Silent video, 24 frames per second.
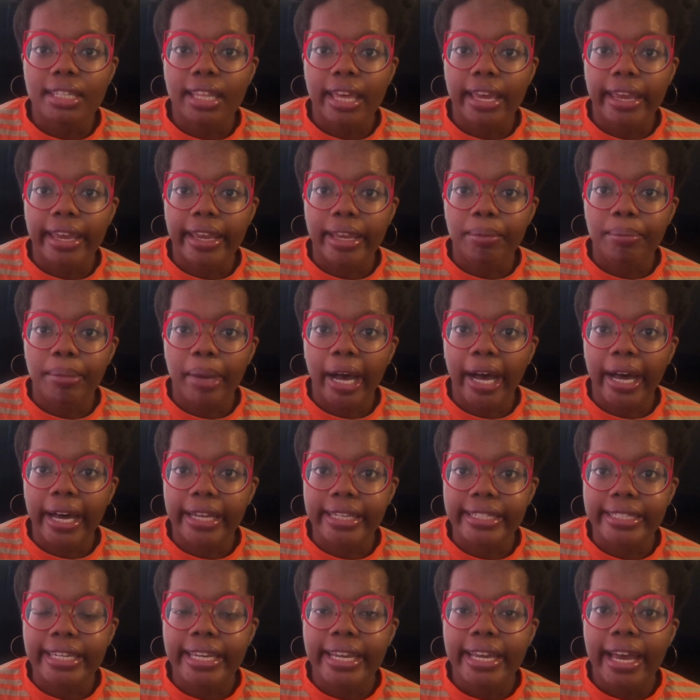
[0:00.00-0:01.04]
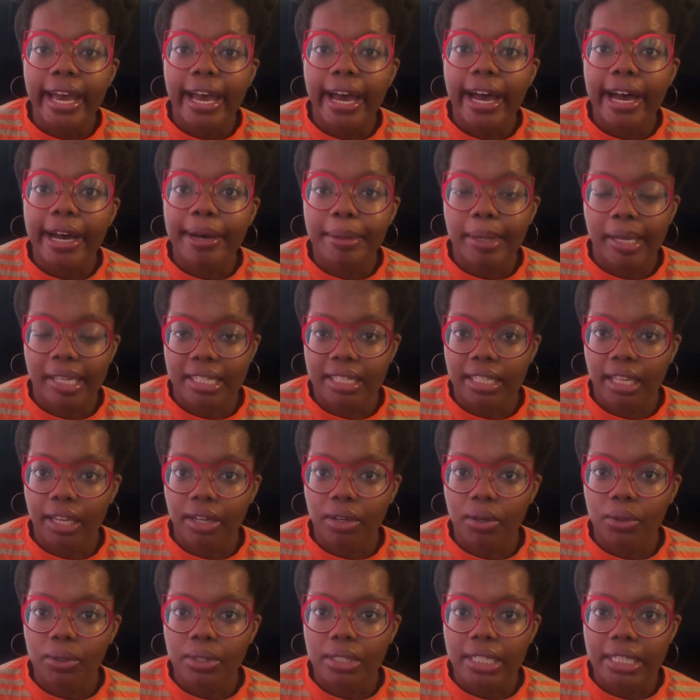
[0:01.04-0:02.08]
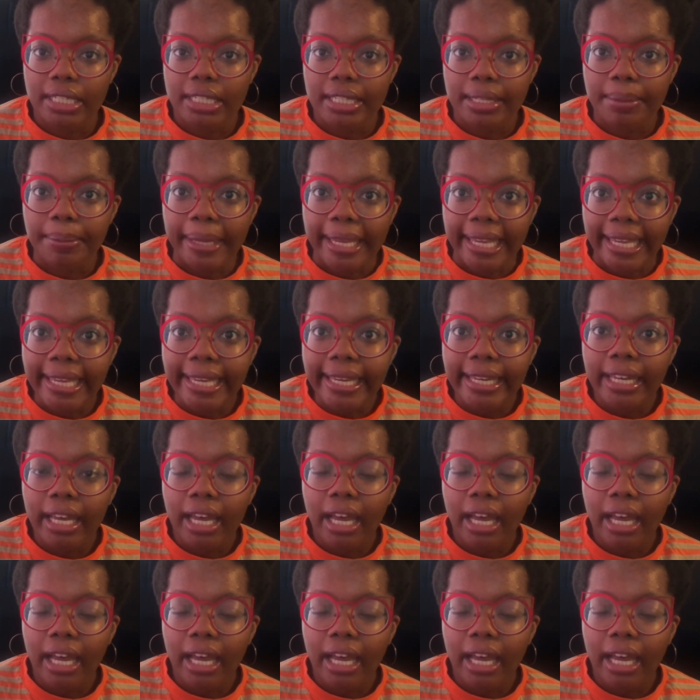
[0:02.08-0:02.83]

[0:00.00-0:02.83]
they banned a pesticide called DCP,